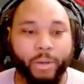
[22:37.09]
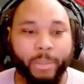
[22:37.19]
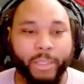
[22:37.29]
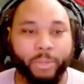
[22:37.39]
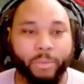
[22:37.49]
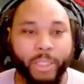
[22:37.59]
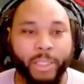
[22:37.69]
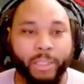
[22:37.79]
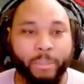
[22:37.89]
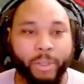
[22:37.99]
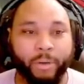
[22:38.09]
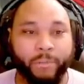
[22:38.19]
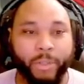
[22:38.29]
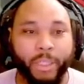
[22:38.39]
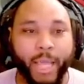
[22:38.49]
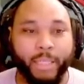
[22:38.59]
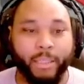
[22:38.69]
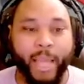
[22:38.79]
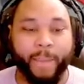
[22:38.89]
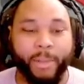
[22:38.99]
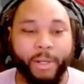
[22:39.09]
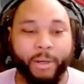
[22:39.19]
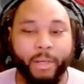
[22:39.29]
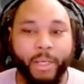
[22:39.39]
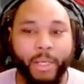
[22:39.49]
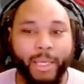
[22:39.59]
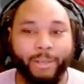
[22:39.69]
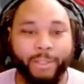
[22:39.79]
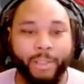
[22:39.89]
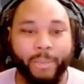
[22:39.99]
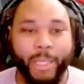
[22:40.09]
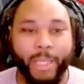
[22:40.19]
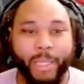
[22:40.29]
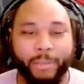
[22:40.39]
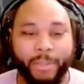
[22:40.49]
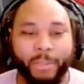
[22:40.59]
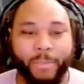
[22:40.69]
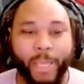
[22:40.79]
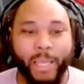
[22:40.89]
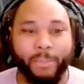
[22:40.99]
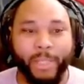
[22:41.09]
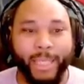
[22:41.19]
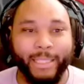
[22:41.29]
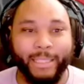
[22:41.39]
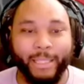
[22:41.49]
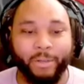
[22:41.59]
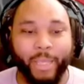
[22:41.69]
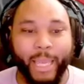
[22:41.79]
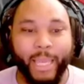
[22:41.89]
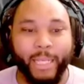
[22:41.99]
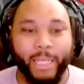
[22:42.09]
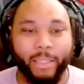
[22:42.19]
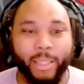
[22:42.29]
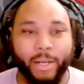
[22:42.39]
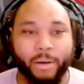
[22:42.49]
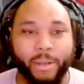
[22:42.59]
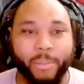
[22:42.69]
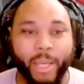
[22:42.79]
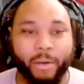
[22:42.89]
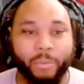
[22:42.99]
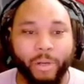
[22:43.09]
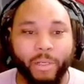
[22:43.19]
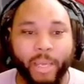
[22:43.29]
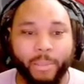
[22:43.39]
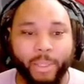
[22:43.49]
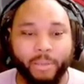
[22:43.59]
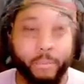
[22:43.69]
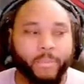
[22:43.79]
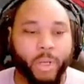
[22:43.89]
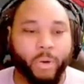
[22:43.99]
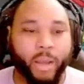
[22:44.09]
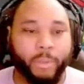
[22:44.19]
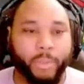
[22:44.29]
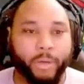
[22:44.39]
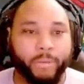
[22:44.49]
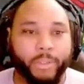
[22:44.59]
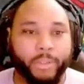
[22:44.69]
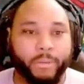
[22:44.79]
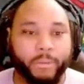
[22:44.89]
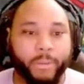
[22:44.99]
I'm going to have to run in the mirror for the last lap here. He'll still be getting up to speed, but he still can, in theory, make a run at me. Oh, I am nervous.